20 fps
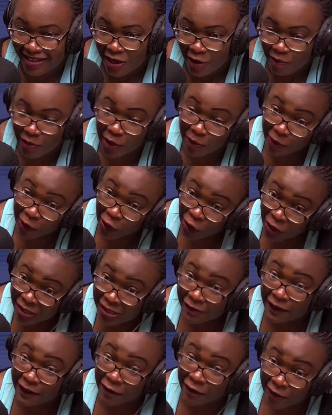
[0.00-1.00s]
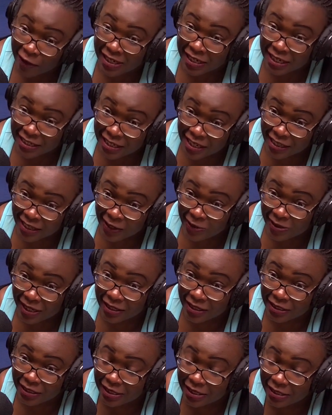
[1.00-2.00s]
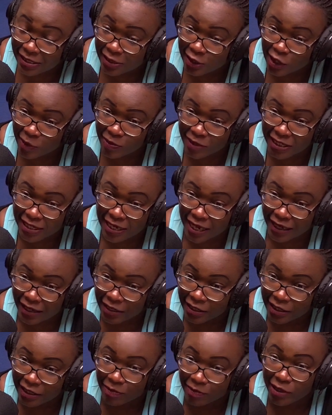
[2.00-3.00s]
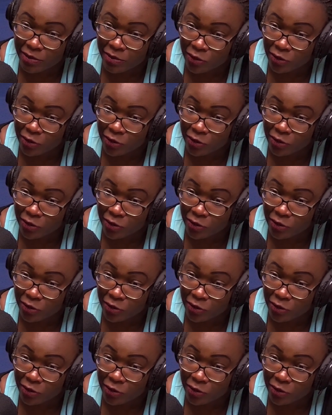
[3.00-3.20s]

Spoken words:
Because 5,000 and 10,000, it is Cheptegei and Kiplimo.